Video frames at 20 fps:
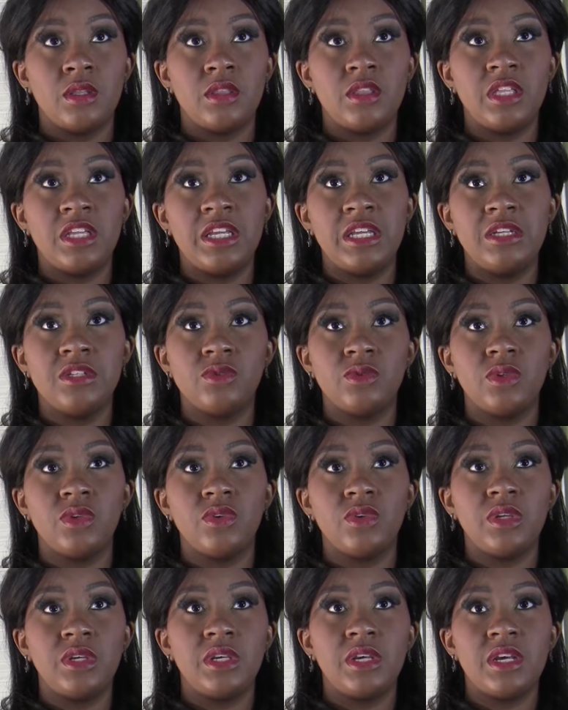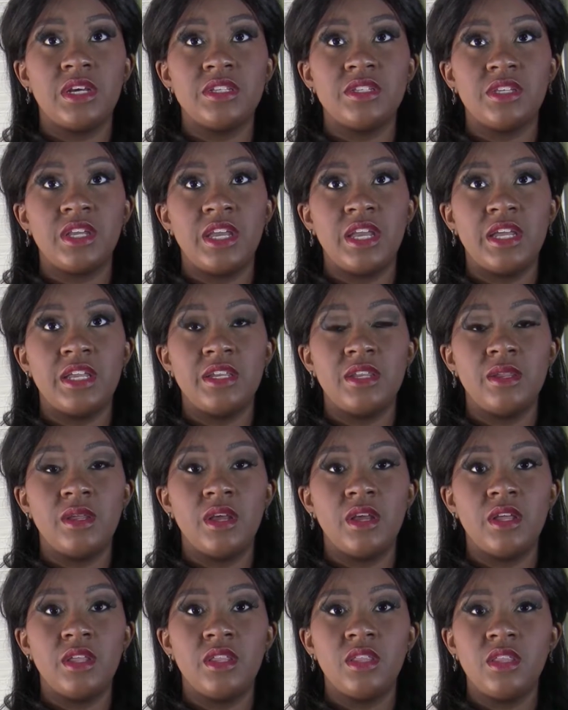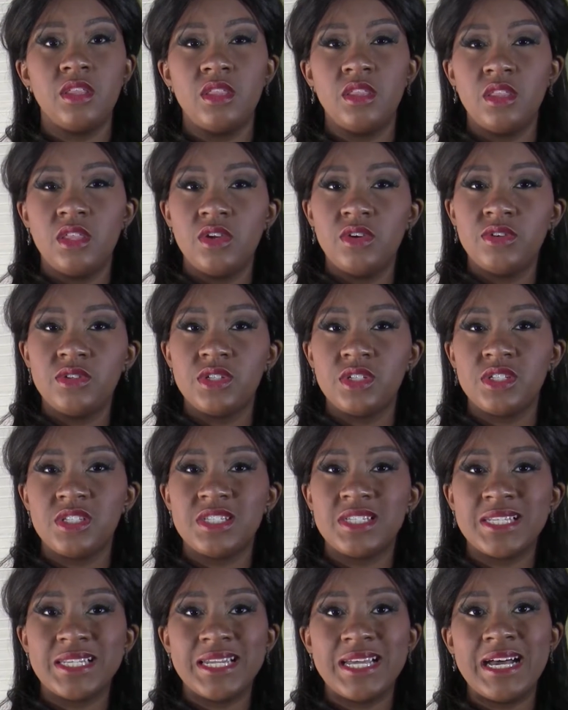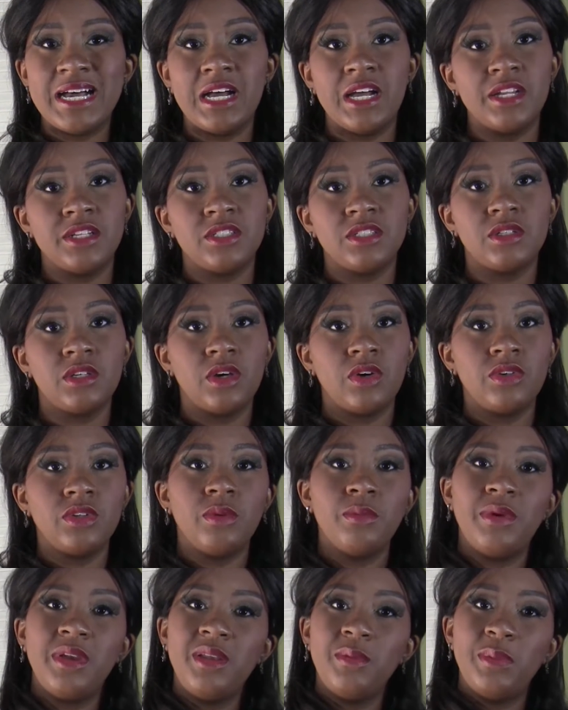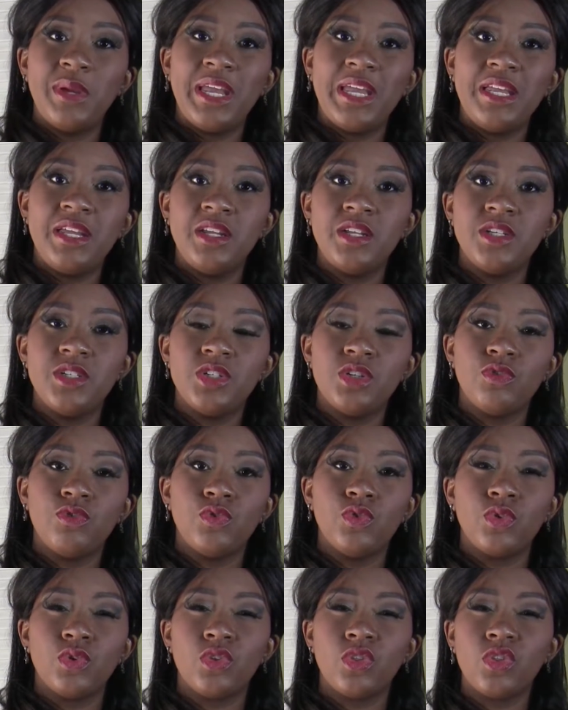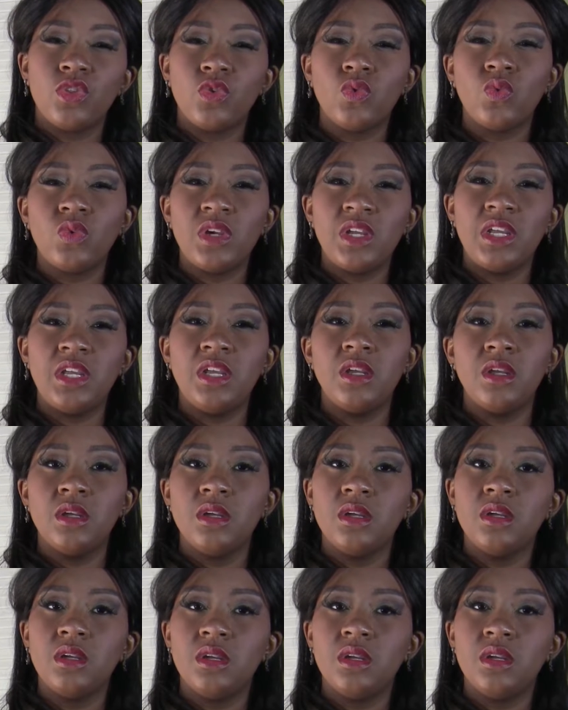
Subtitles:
things with your lingots, and there's a slot on the main page for 3,